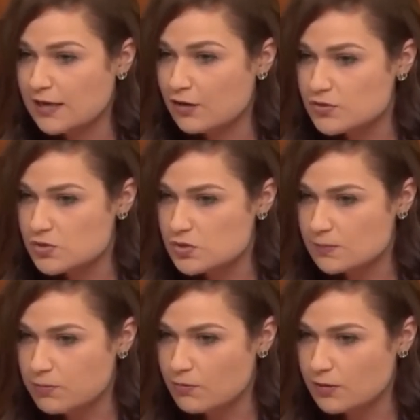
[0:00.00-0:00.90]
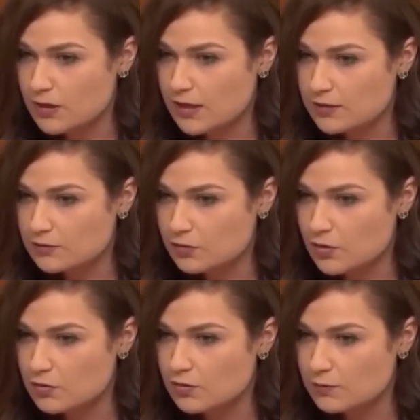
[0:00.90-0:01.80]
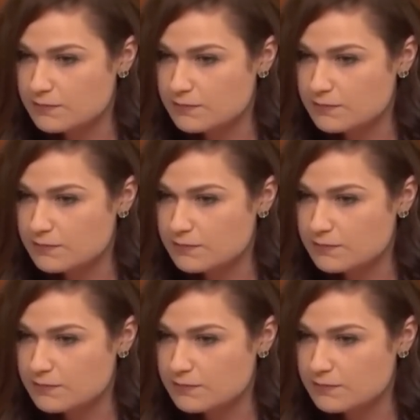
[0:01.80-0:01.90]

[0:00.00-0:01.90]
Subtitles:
and also support other local